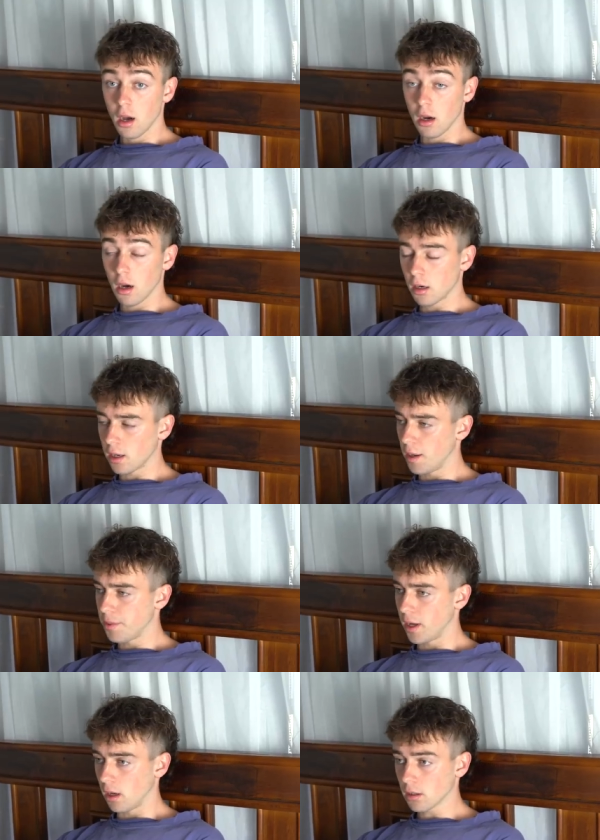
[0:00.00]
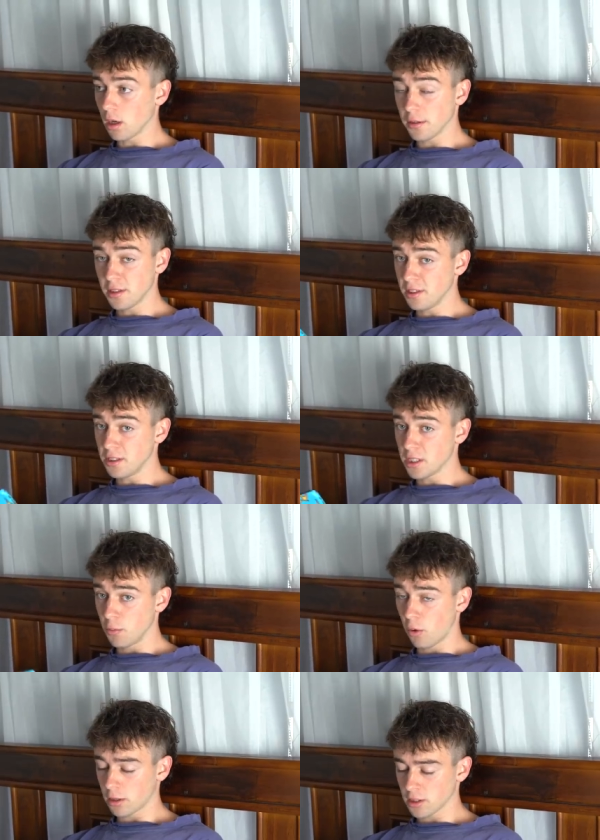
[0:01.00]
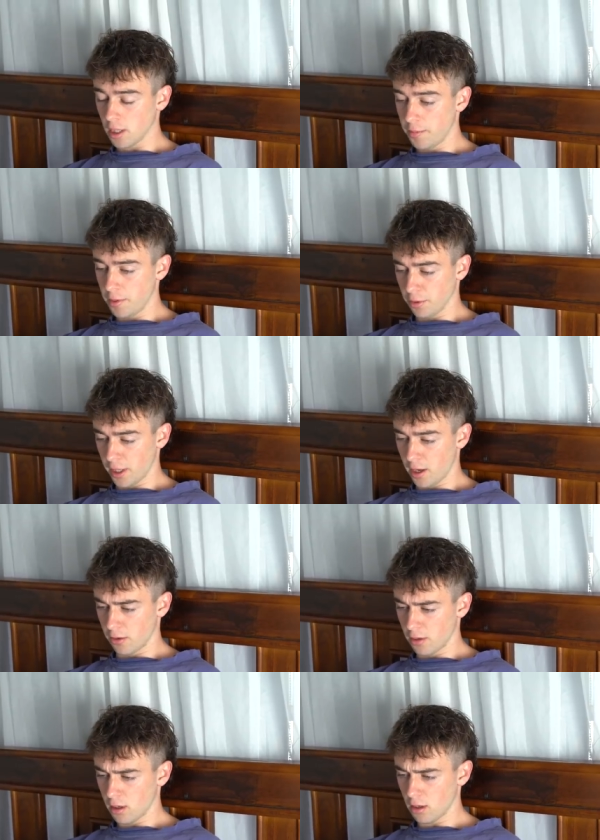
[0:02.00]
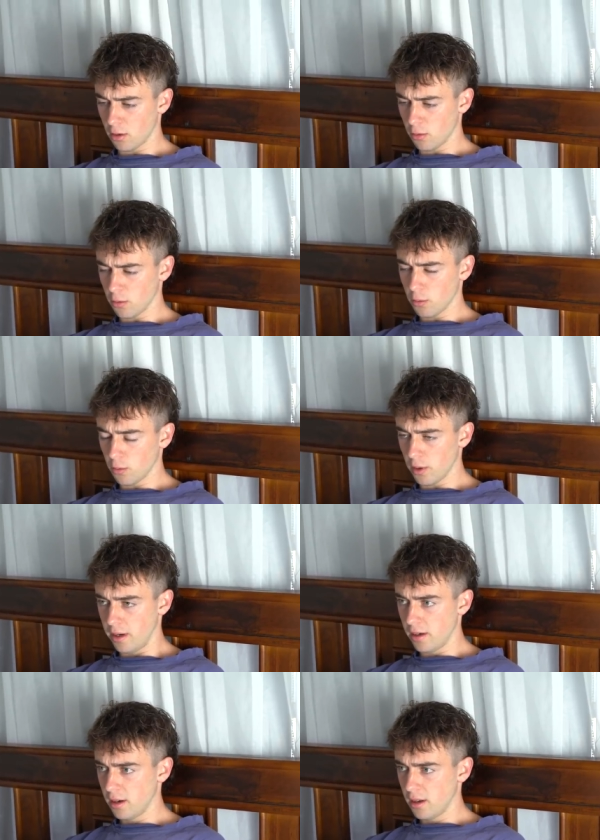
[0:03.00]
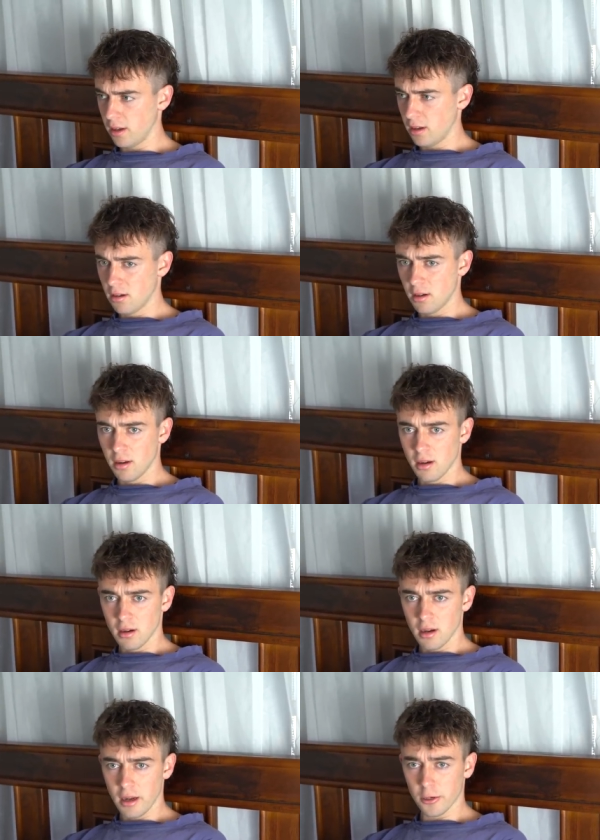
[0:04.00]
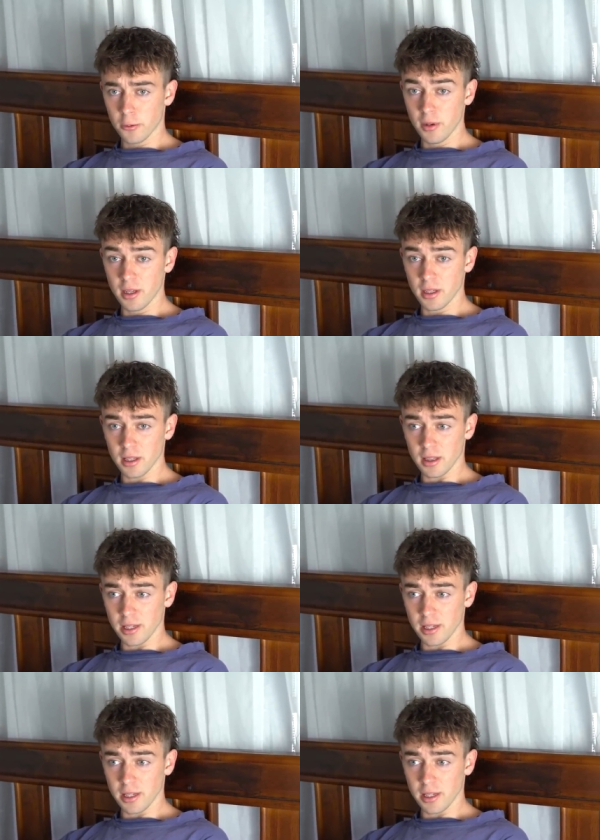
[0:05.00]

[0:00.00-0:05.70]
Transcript: Alright, bet. I'll call the DJ and waterslide people now. Wait. How are we going to get